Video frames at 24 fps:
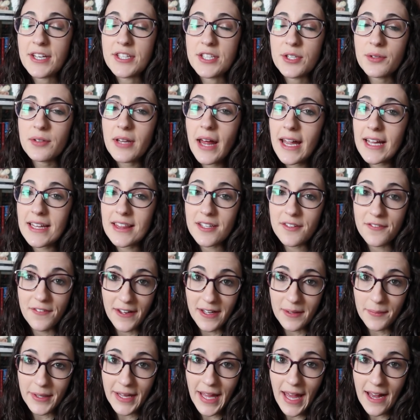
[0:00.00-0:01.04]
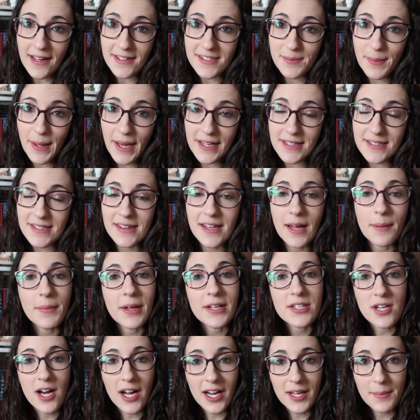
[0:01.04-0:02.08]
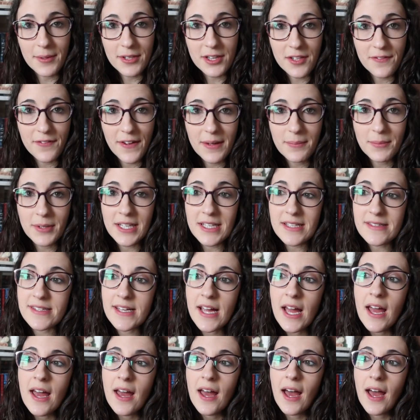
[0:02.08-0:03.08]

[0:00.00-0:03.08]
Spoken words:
I do like the family aspects and them, like, talking about their families.